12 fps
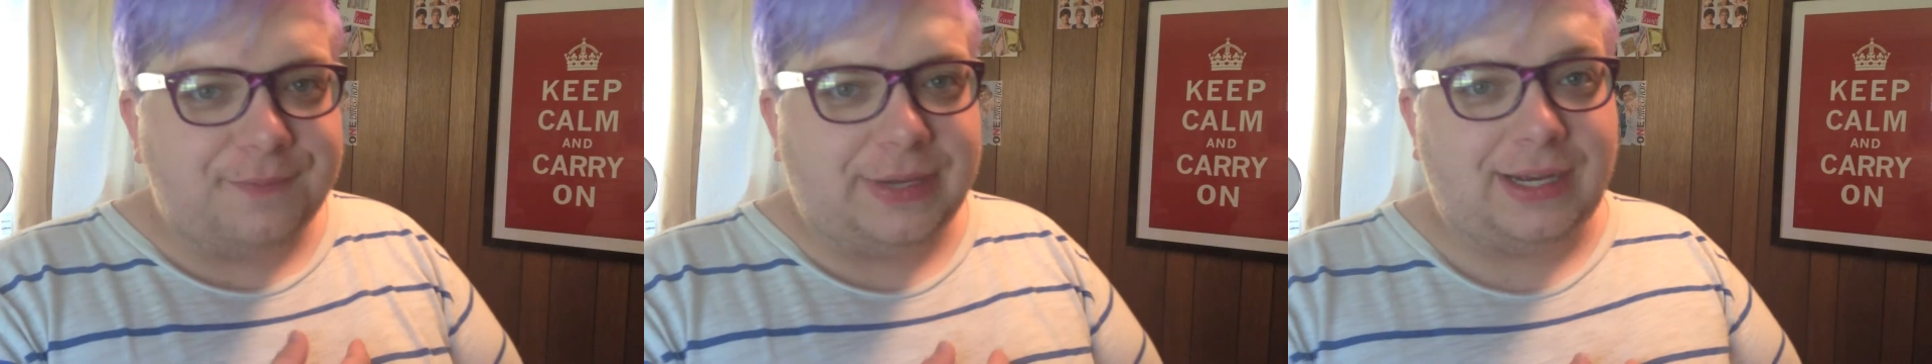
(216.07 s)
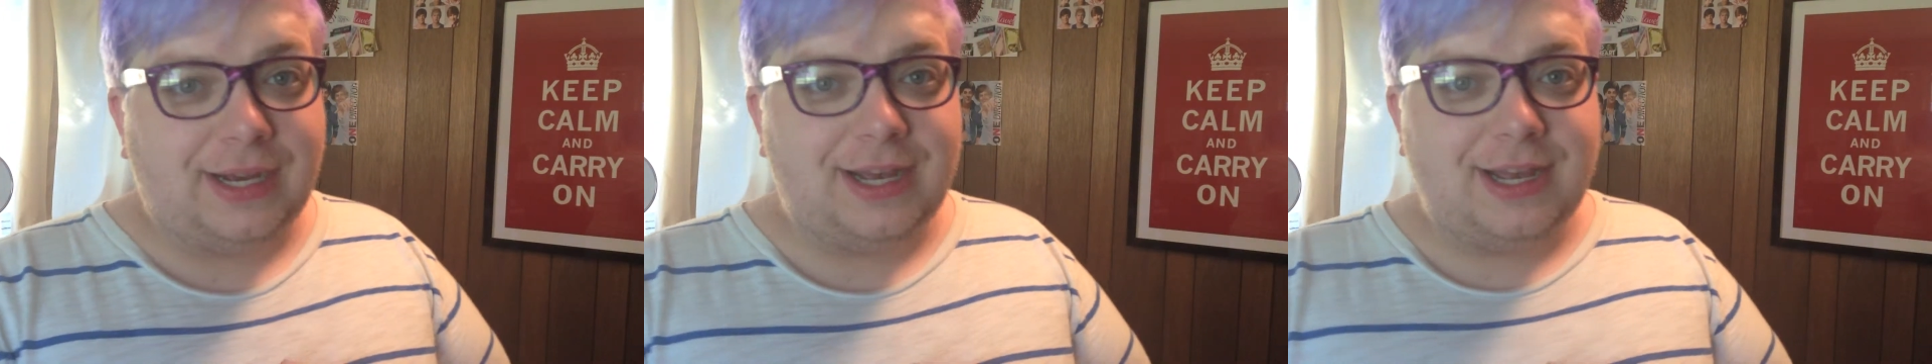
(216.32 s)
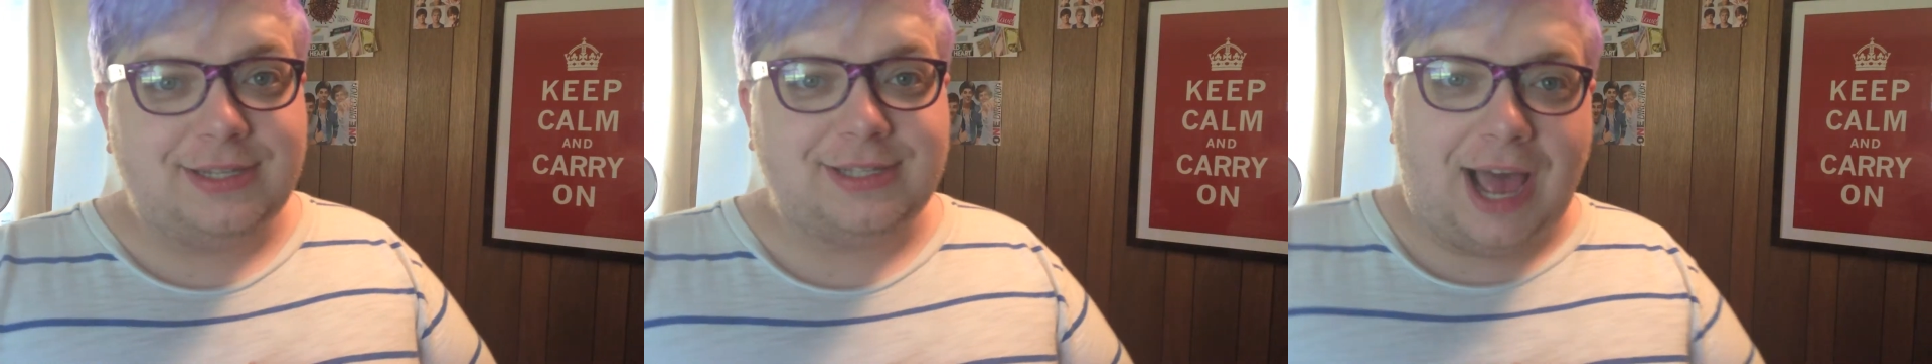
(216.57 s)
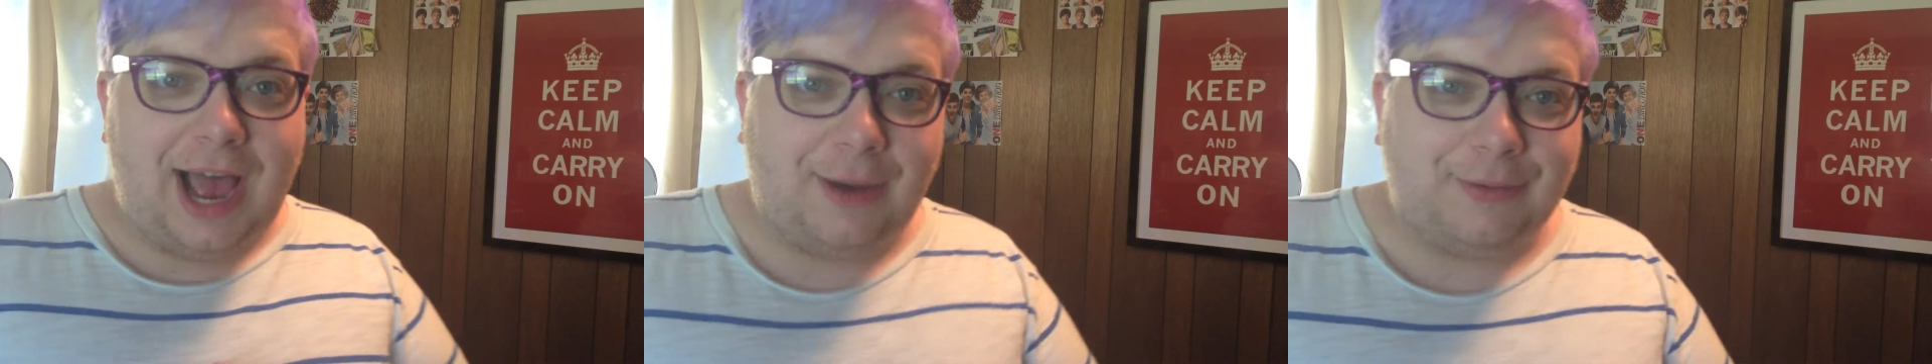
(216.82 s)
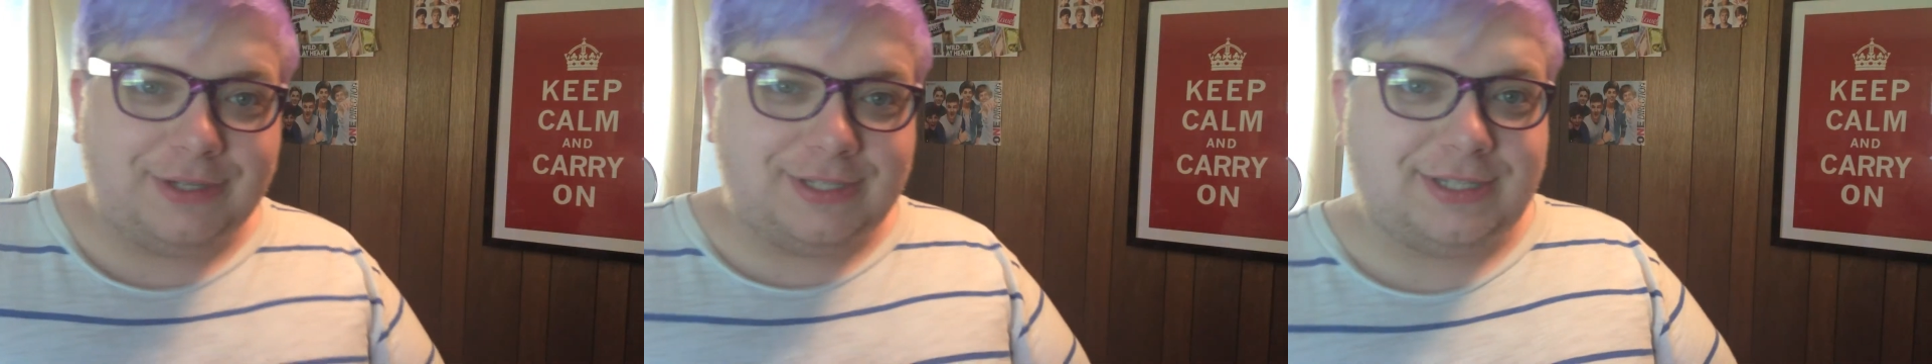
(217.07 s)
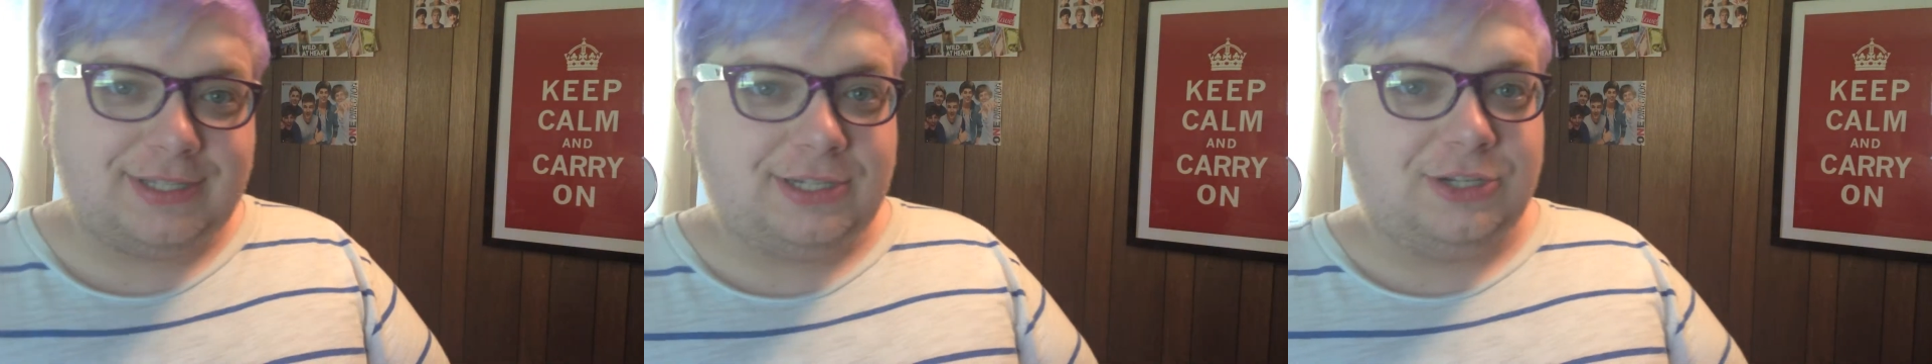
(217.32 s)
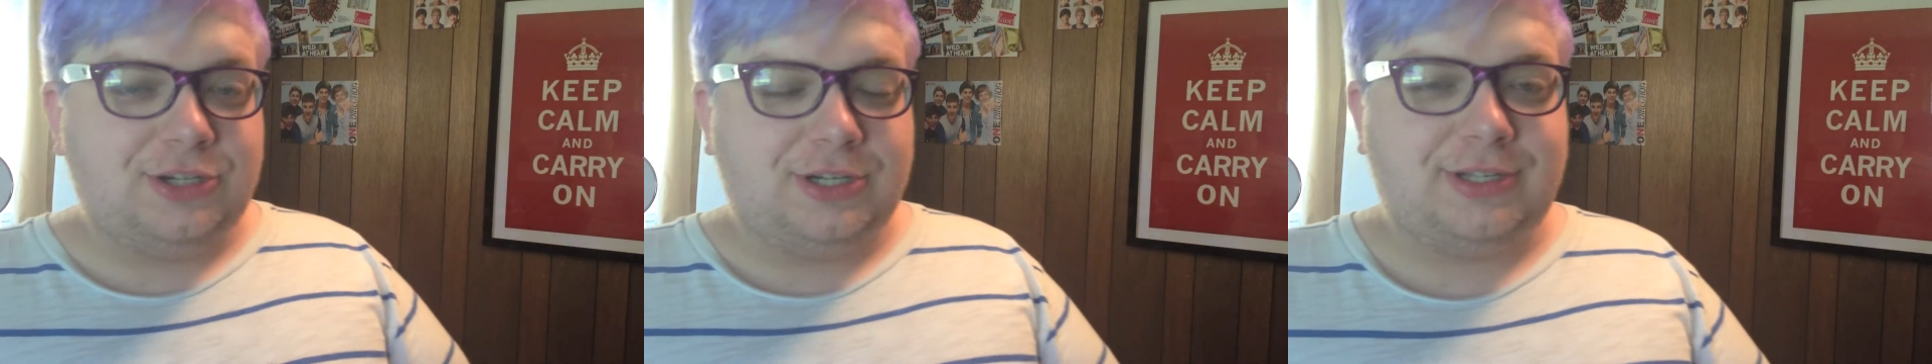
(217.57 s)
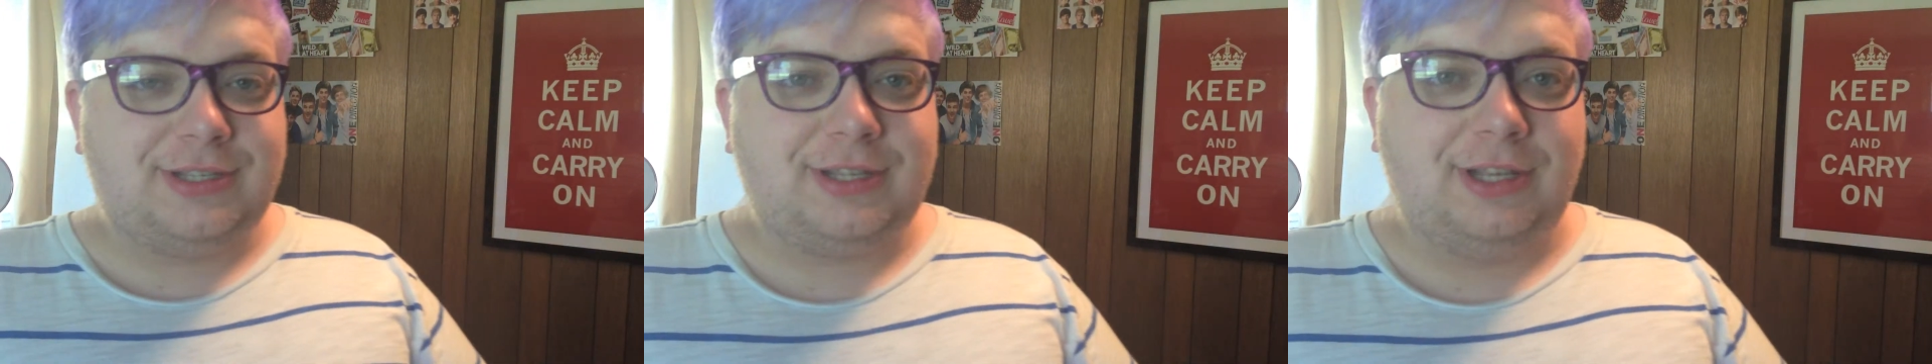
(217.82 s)
because I was
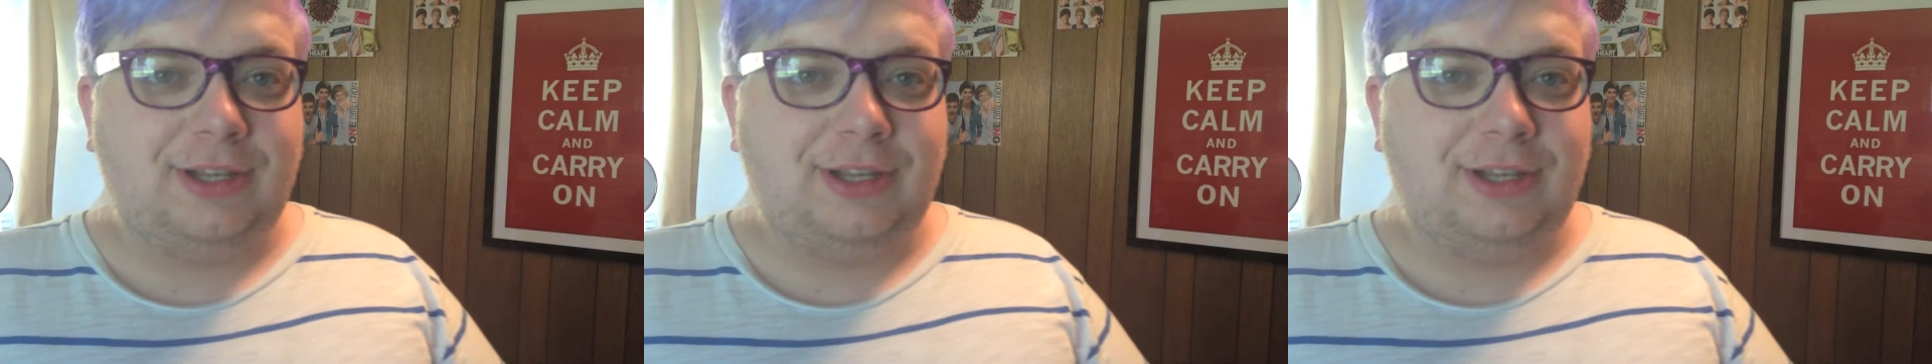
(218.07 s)
just